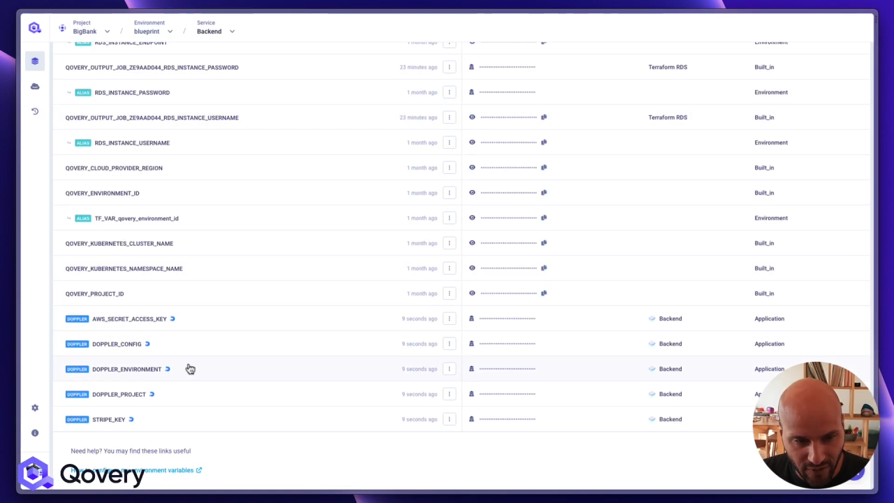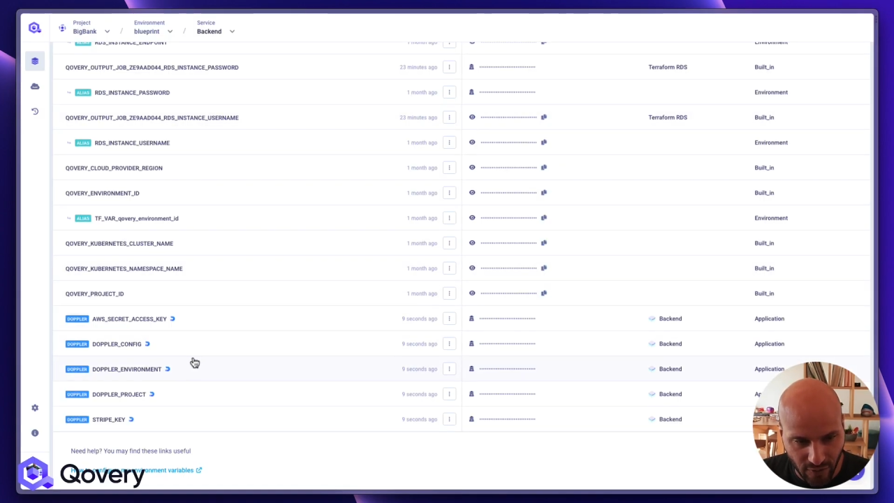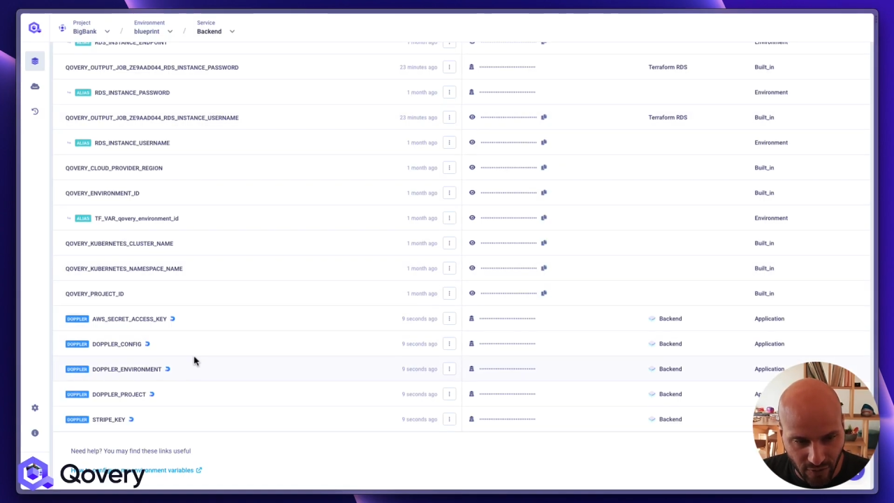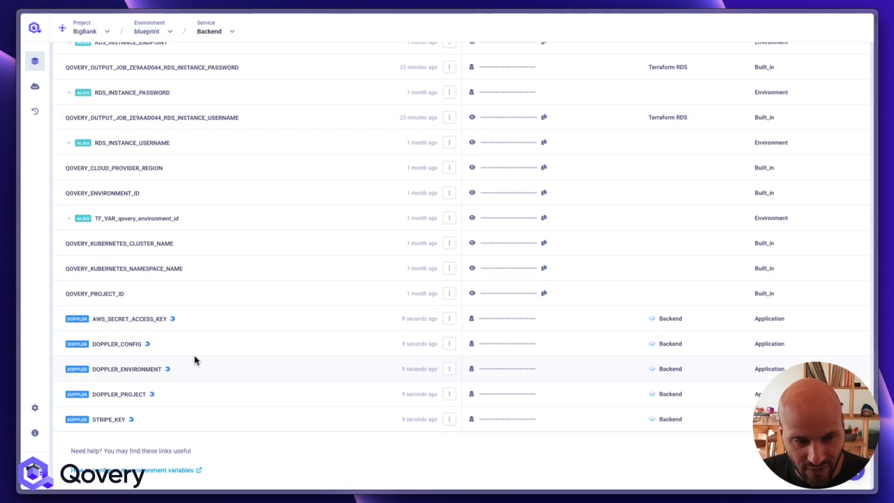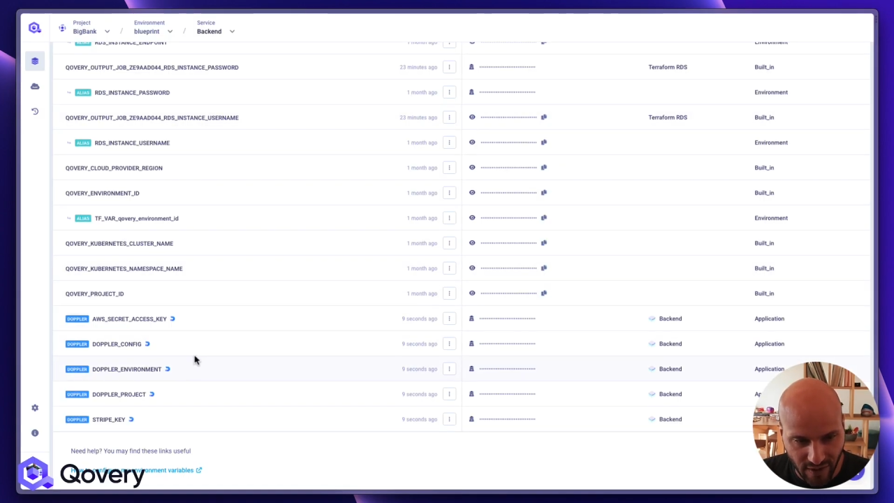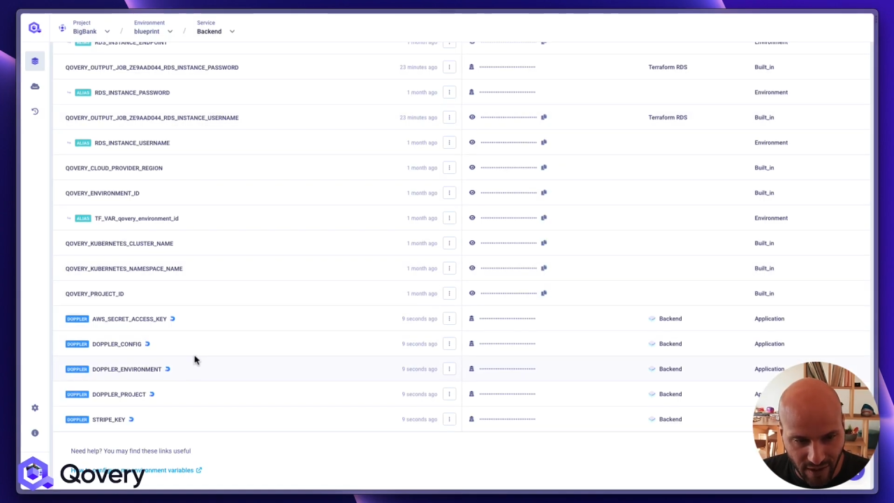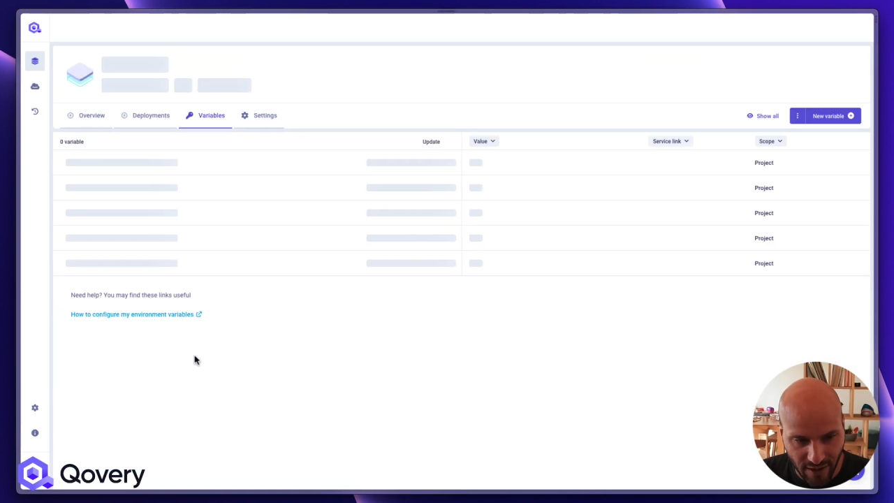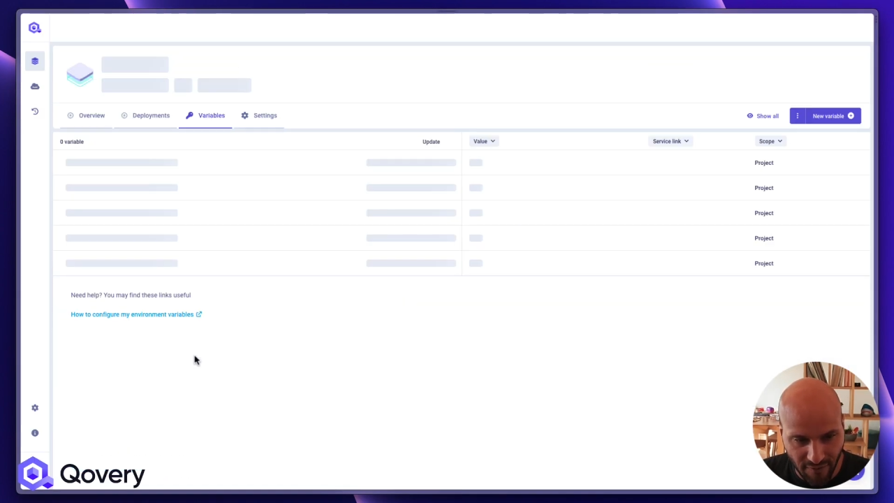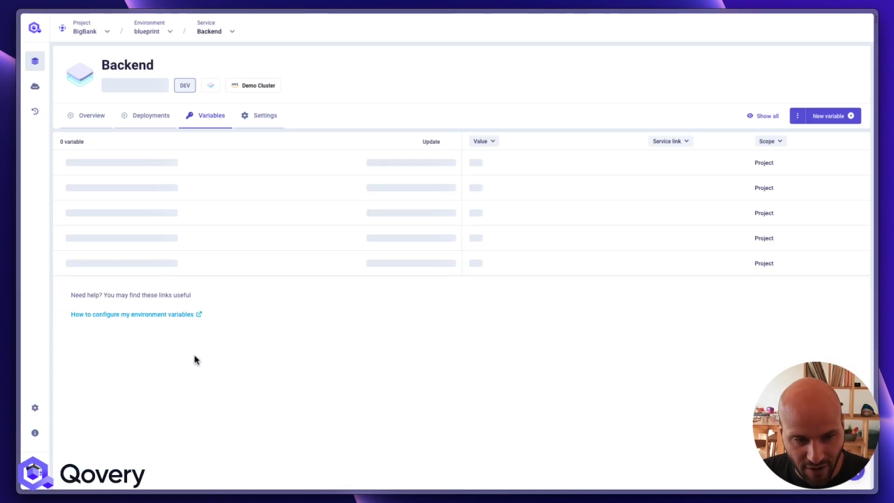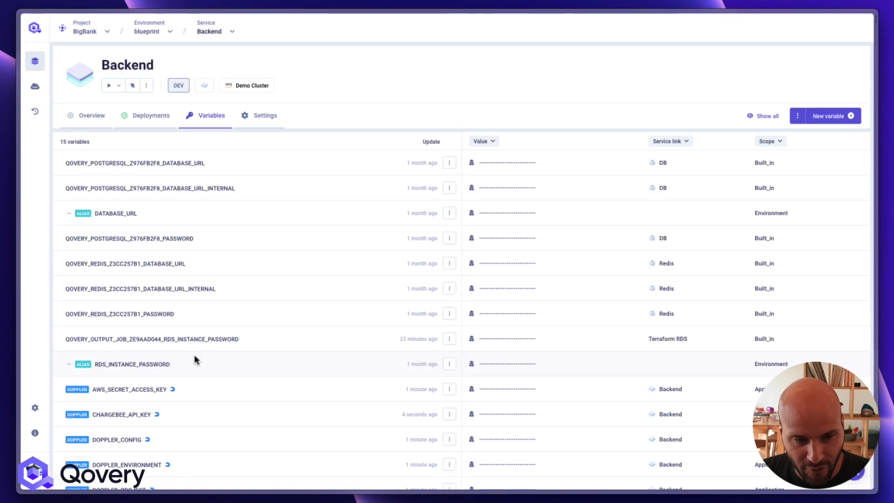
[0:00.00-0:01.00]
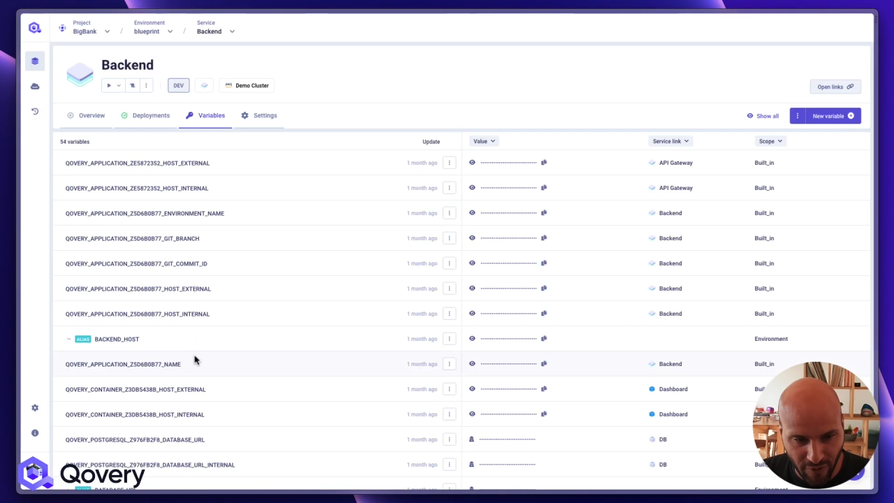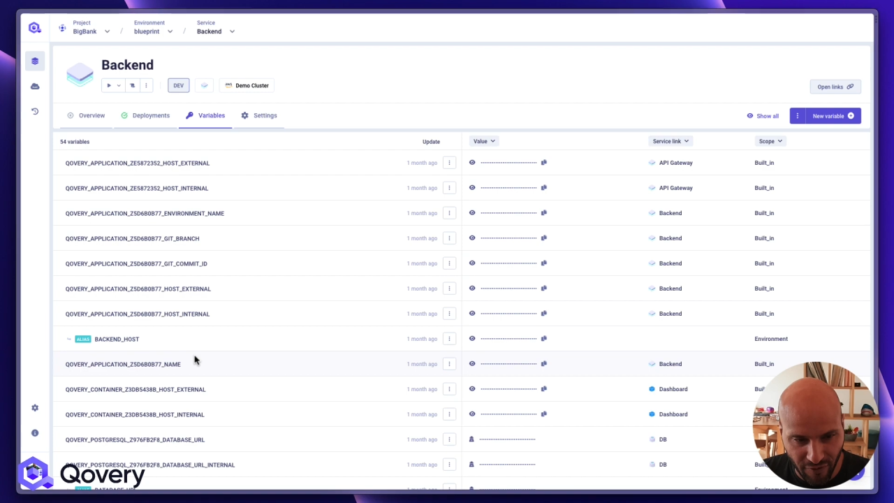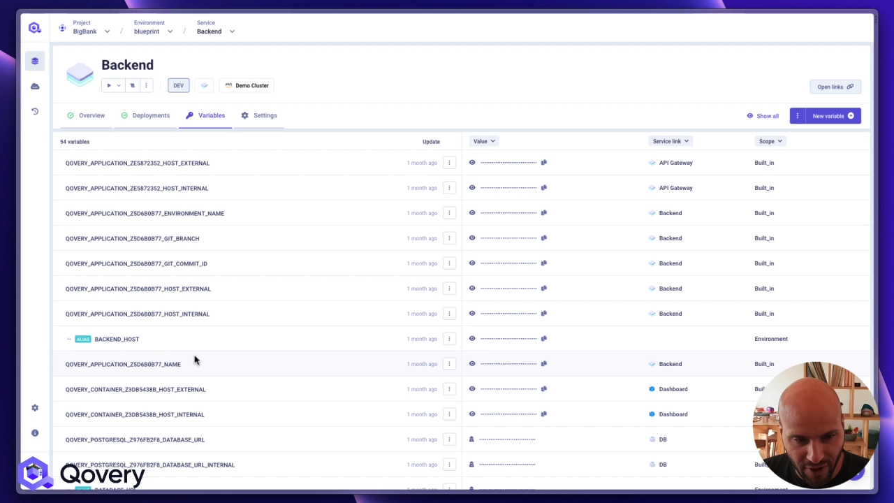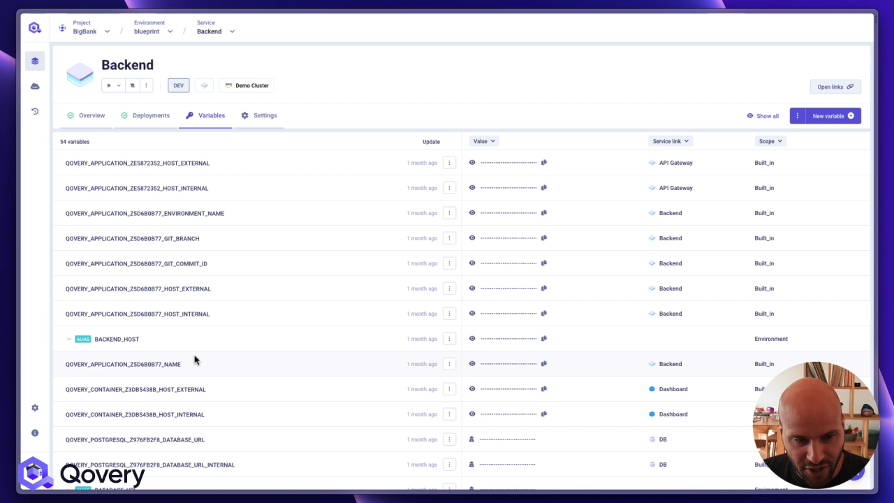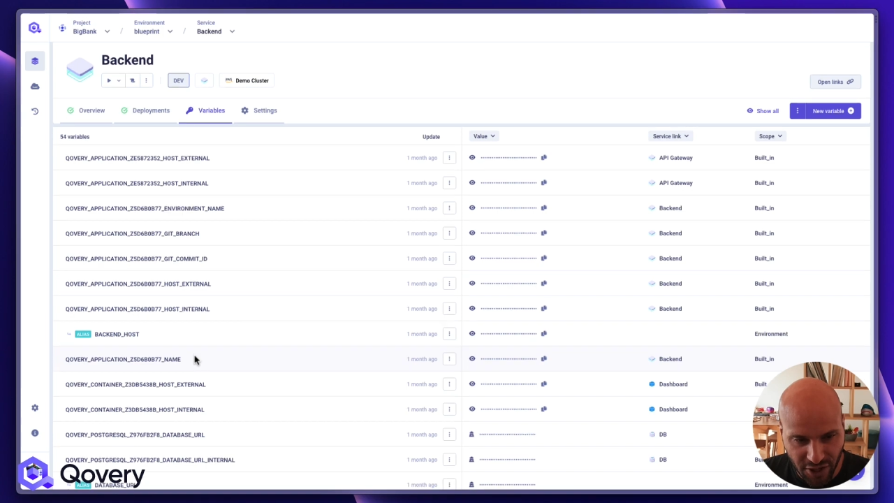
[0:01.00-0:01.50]
So you see, if I
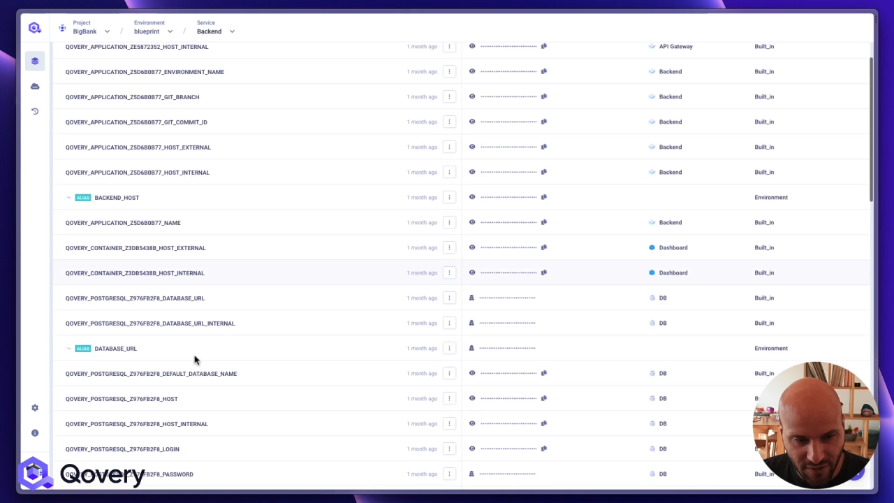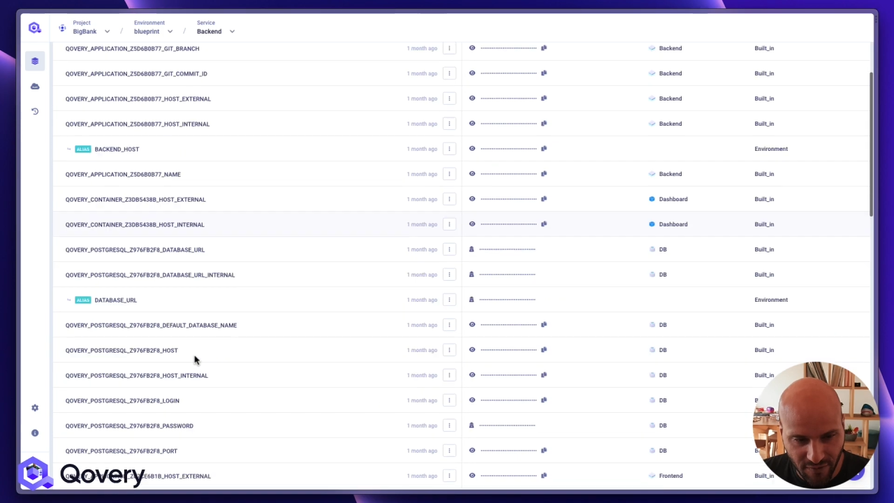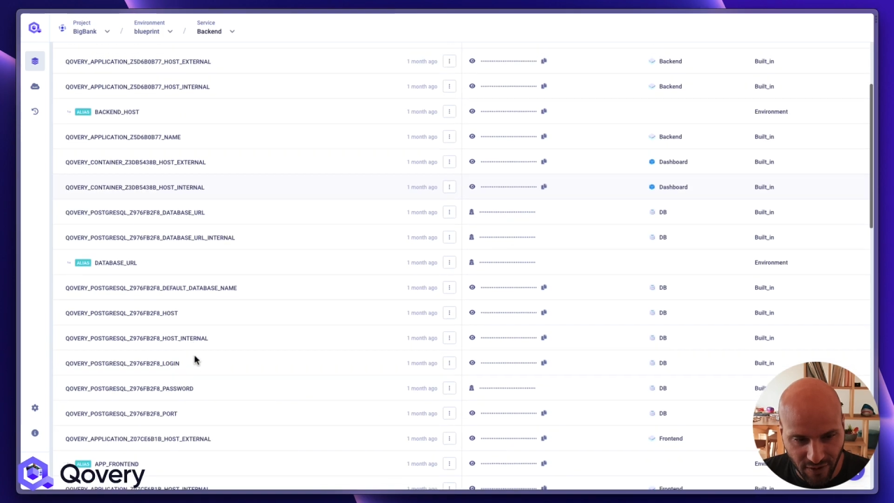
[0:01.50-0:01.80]
refresh